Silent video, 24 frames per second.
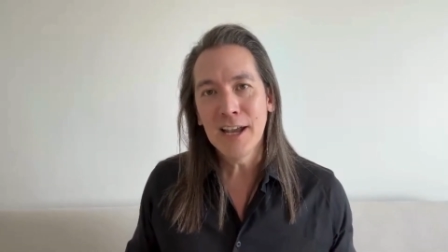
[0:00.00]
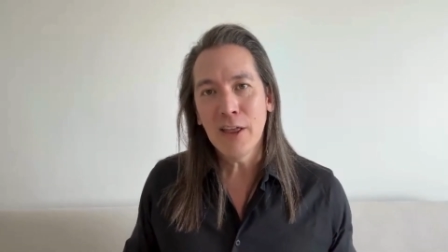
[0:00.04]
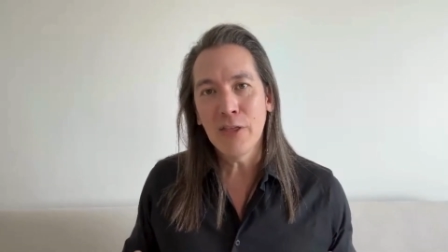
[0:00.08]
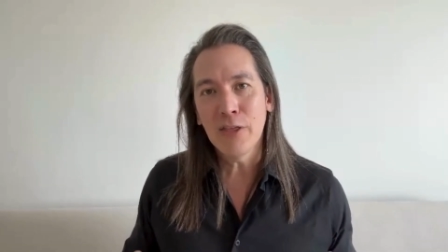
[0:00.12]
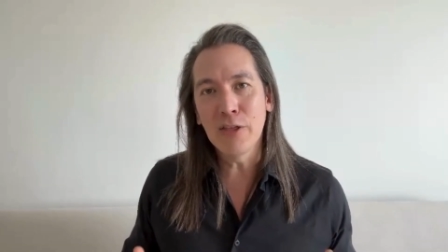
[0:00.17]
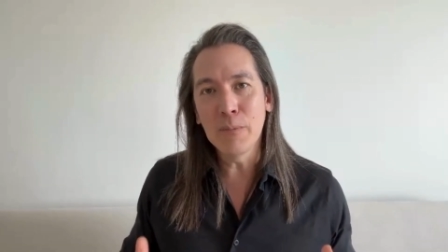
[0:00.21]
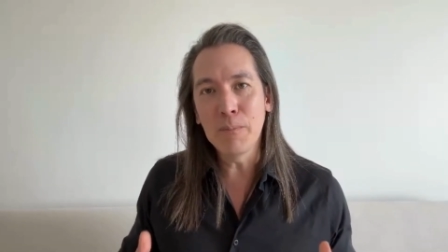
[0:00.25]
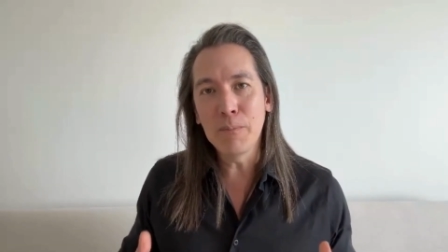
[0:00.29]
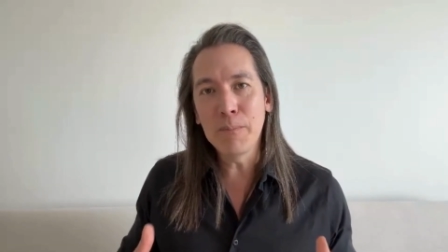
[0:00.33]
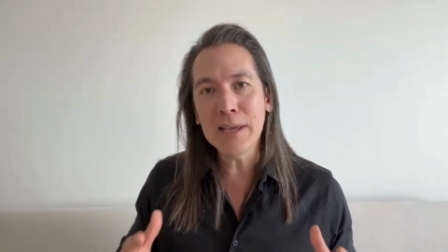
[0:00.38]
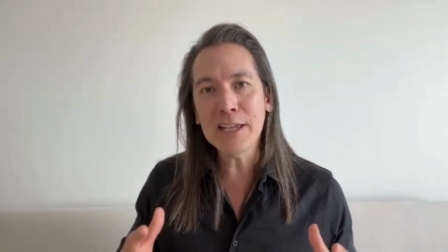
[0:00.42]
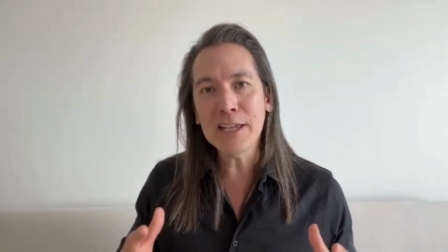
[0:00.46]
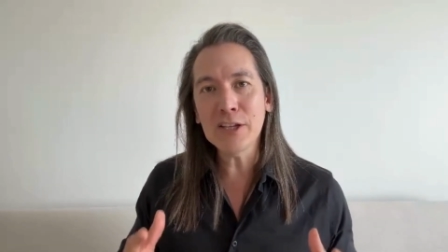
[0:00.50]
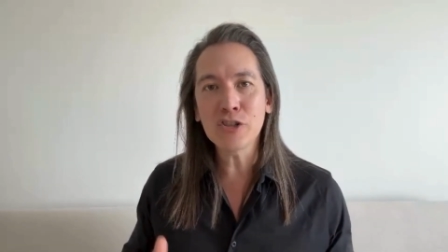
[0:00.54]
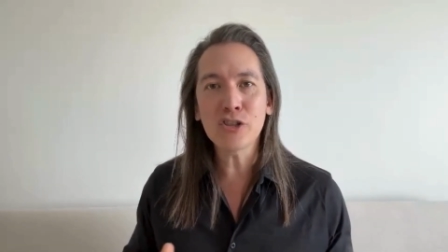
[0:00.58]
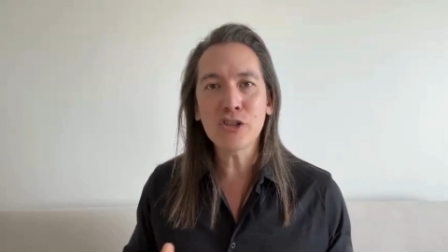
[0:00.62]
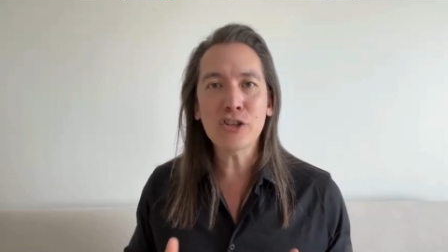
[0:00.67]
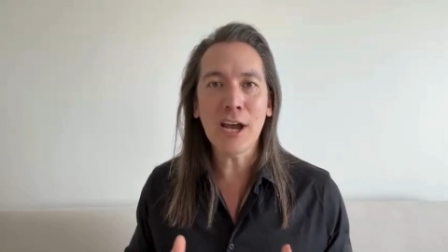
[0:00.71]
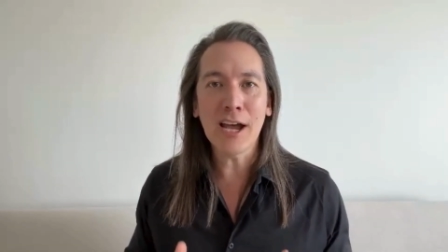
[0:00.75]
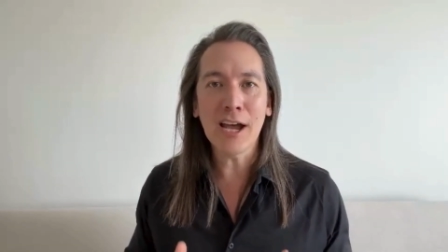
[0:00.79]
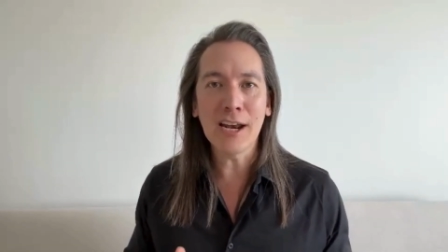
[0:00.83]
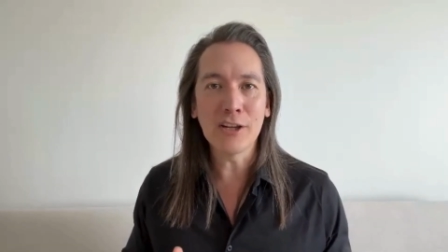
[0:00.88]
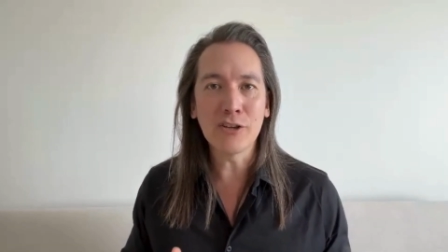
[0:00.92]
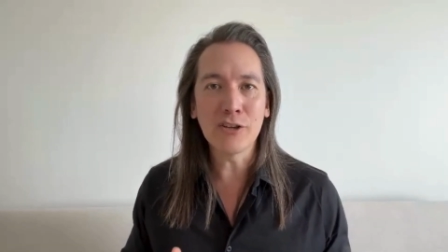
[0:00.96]
the biggest
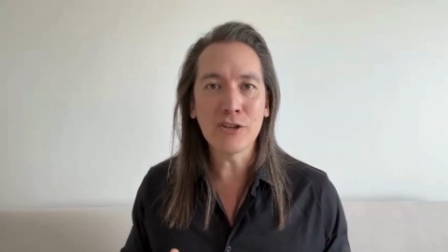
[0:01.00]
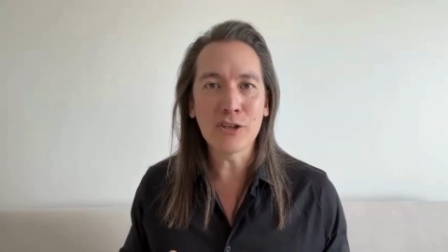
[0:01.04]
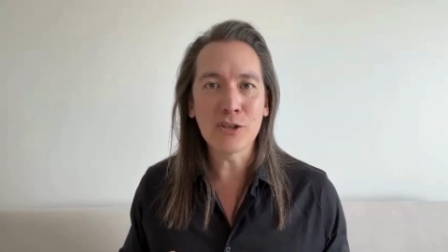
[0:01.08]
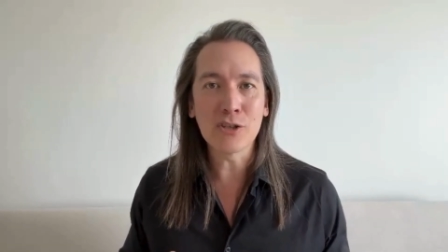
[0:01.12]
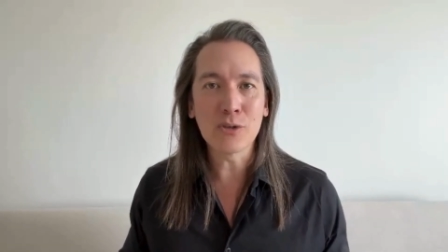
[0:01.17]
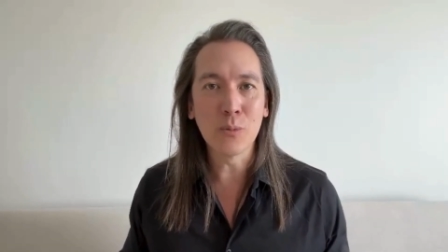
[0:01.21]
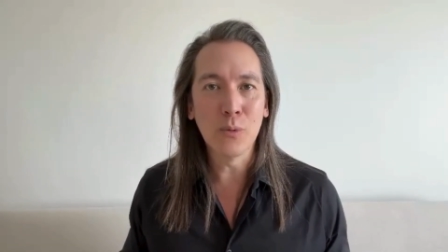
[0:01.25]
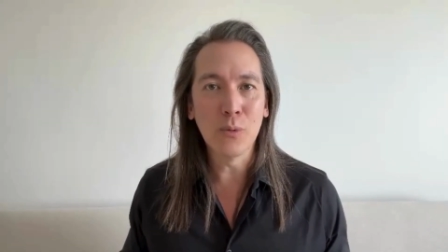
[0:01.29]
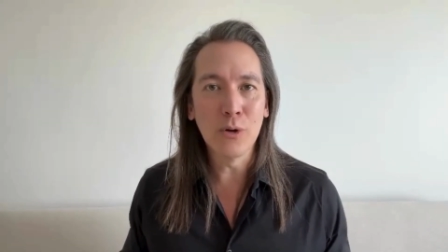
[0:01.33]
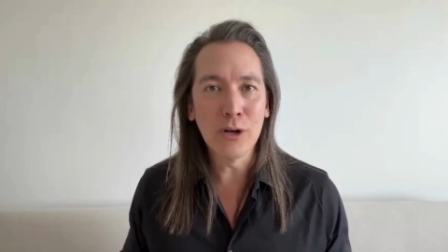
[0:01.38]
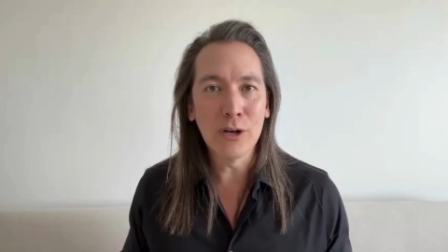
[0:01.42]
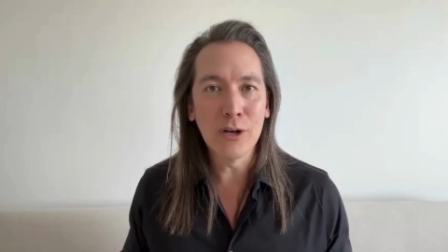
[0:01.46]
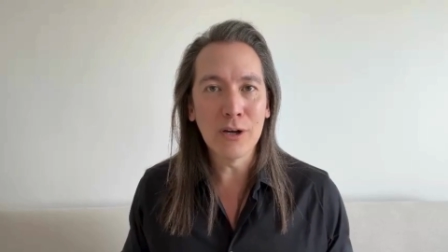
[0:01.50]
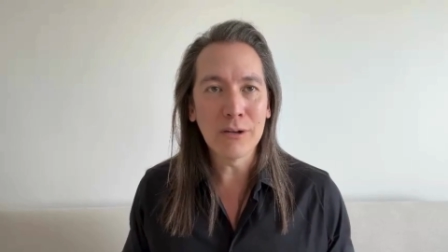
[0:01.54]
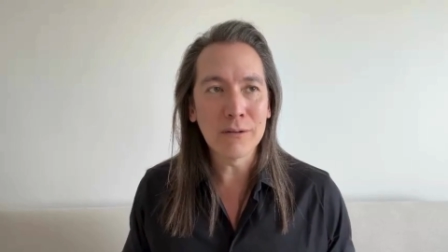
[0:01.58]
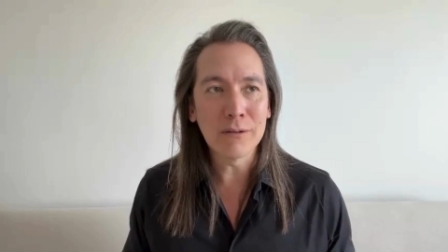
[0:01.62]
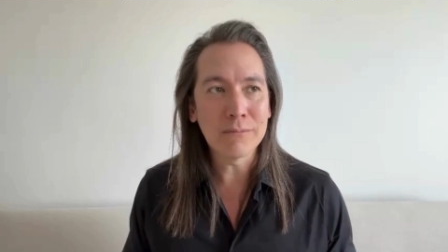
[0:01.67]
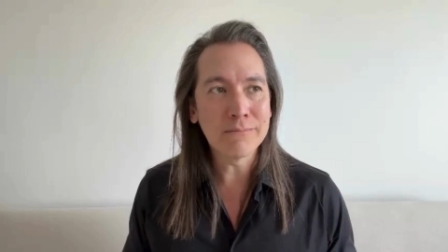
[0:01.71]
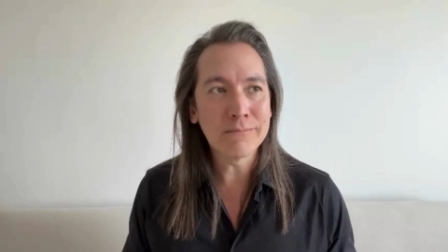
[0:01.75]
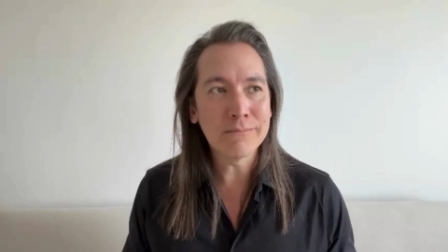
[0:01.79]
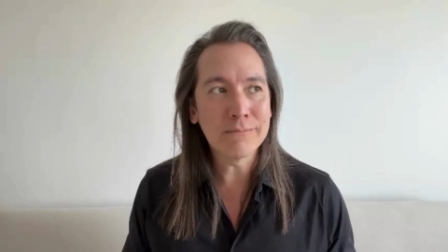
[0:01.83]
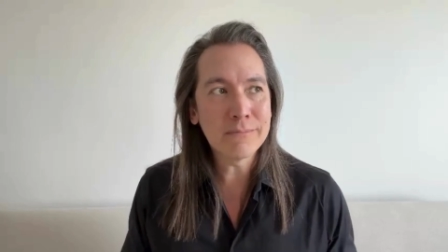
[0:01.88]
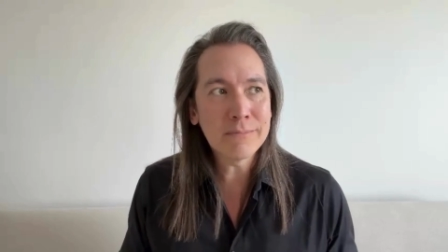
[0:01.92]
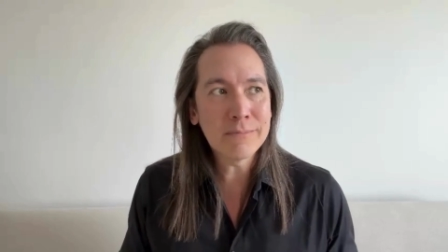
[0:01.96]
challenges
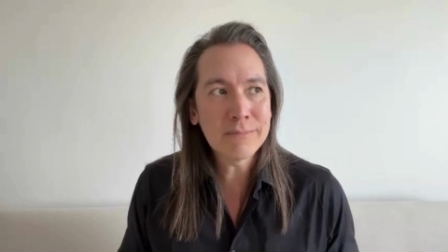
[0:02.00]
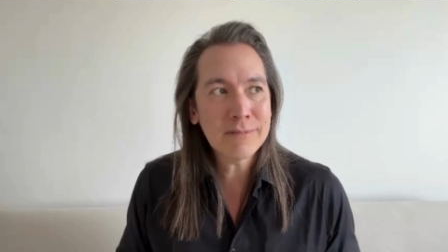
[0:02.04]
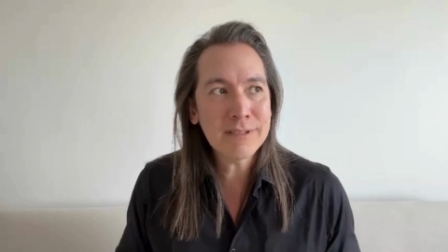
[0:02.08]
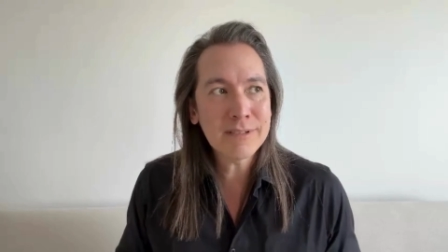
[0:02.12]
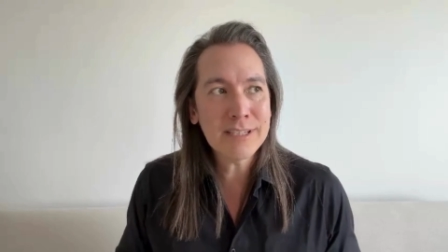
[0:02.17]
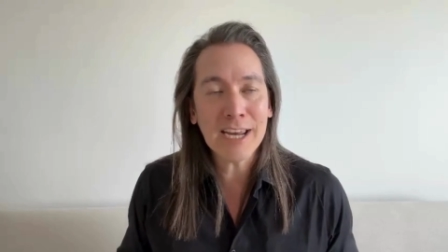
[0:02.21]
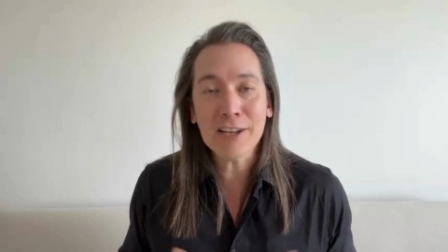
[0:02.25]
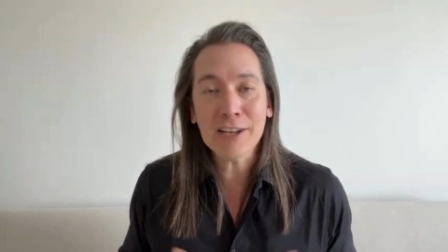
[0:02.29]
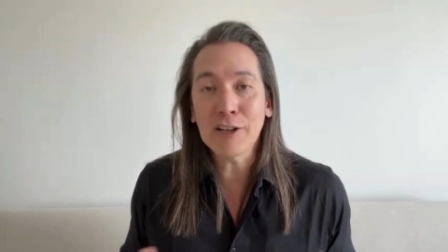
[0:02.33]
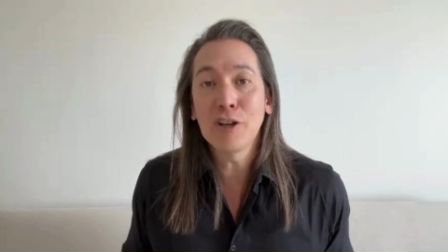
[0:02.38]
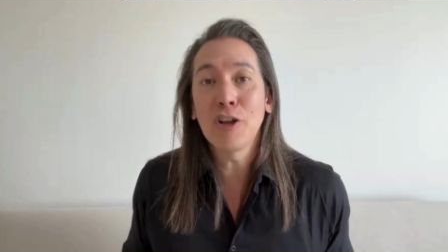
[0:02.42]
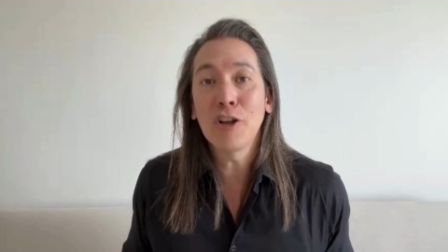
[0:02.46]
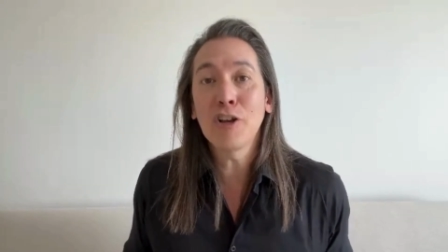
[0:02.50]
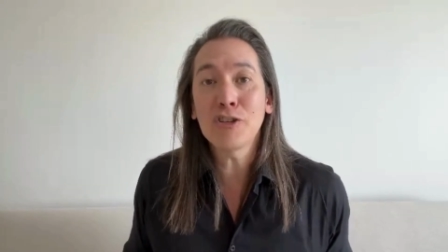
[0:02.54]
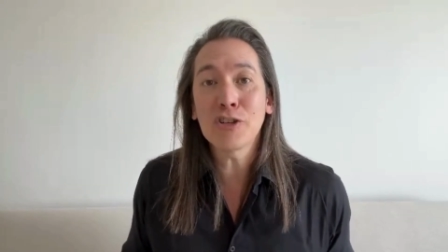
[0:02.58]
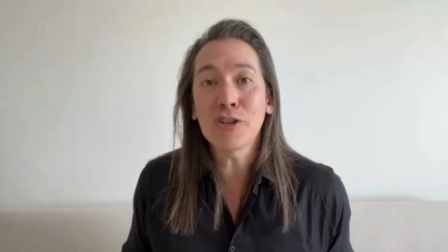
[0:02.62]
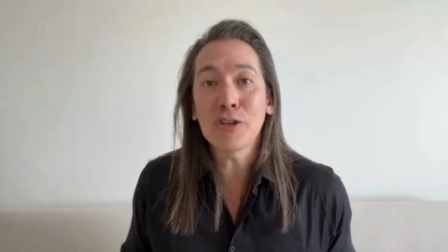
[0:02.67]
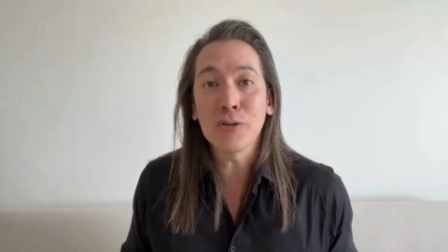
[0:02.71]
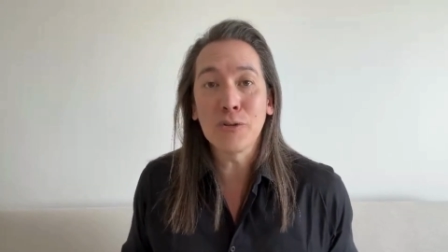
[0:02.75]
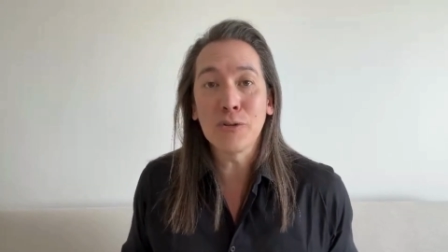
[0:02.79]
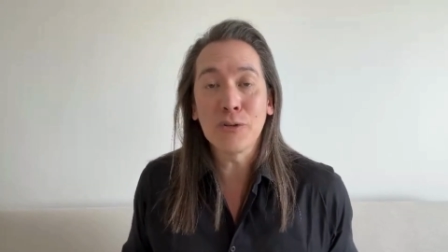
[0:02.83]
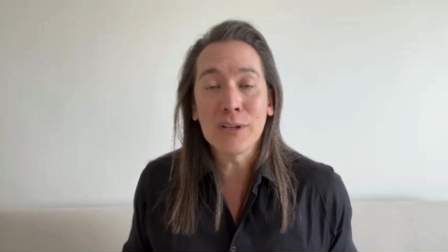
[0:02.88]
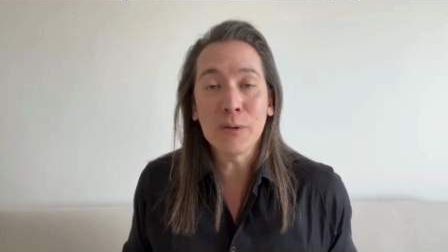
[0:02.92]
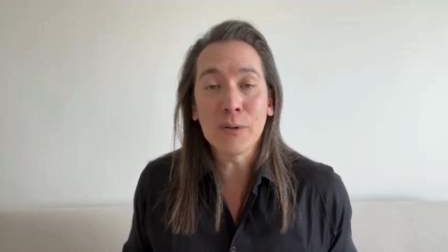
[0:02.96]
were technological.